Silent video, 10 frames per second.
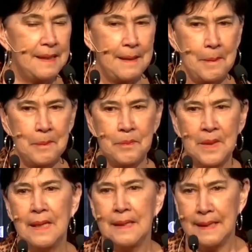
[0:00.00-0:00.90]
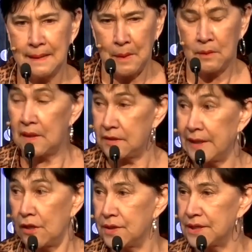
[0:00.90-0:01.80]
I
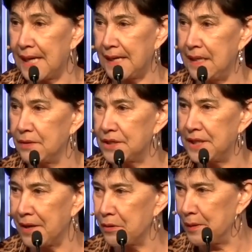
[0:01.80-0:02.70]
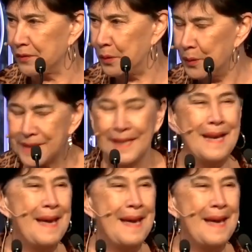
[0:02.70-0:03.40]
think I should start here in Te Aroha, of course,